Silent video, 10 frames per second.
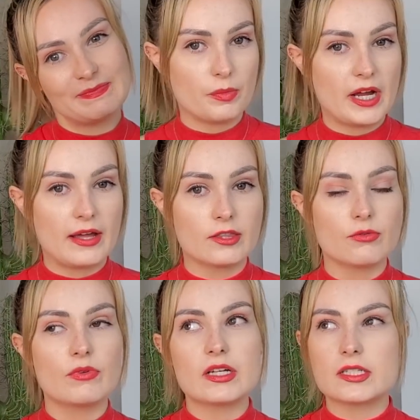And the
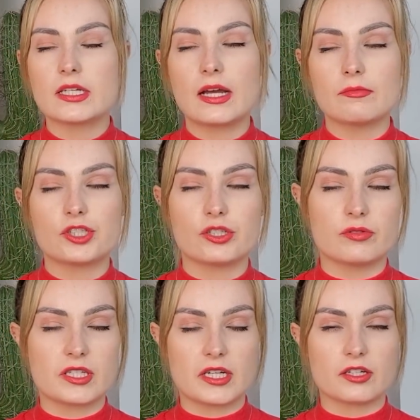reason I'm
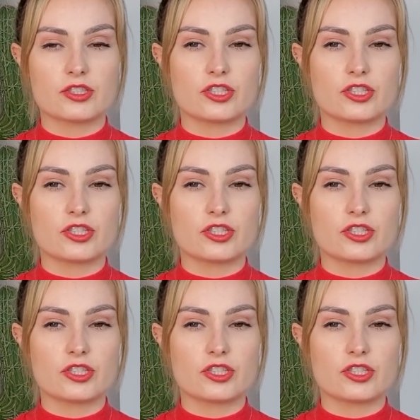choosing to